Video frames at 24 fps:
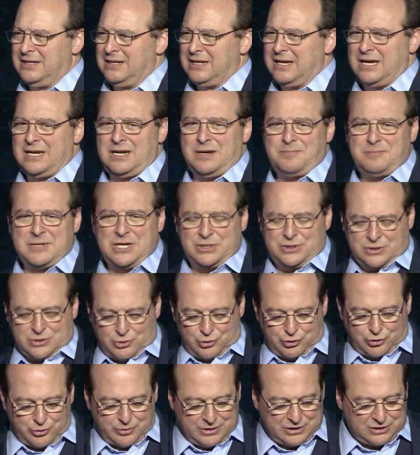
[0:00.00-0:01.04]
And I'm not so
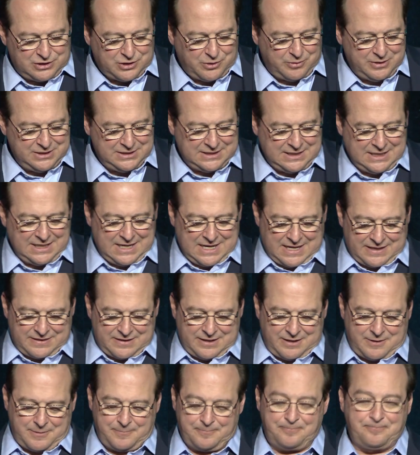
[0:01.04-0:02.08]
sure it's so easy to get
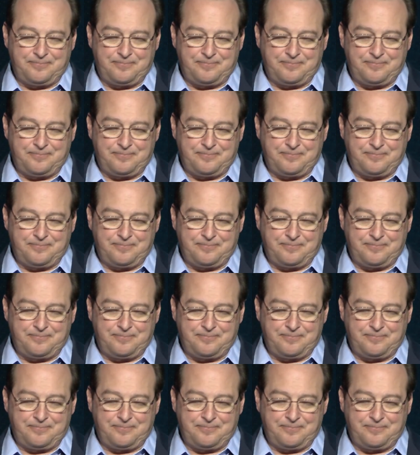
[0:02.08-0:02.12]
there.